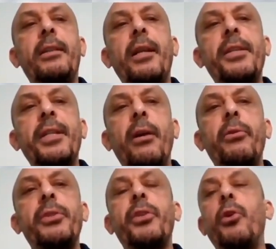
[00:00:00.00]

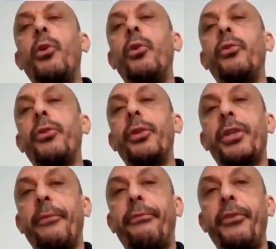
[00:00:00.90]
Ultrasound draw
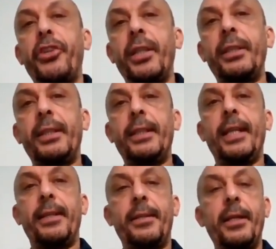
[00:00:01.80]
sufficient
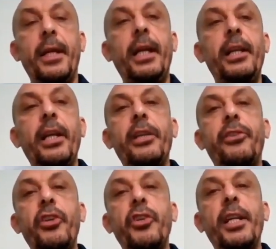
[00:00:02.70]
data.
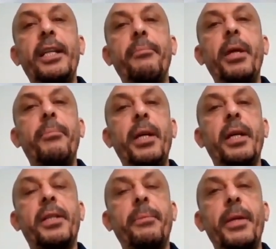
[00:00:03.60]
In addition, it may
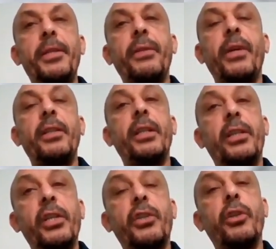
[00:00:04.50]
be expensive,
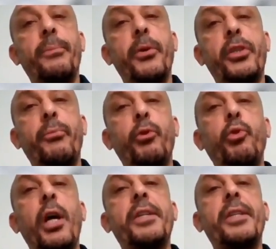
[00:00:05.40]
and it is not
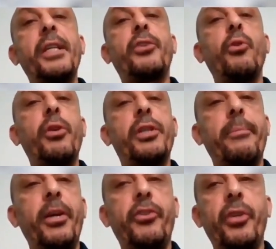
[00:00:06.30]
possible to assess
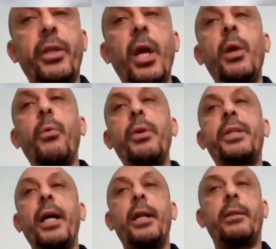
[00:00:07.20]
all the patient
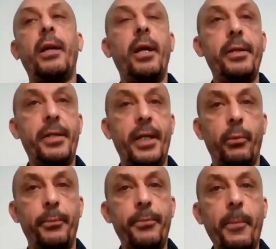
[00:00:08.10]
with
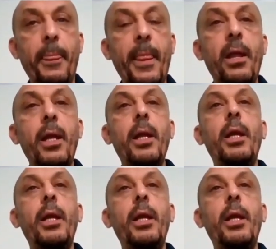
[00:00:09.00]
ultrasound.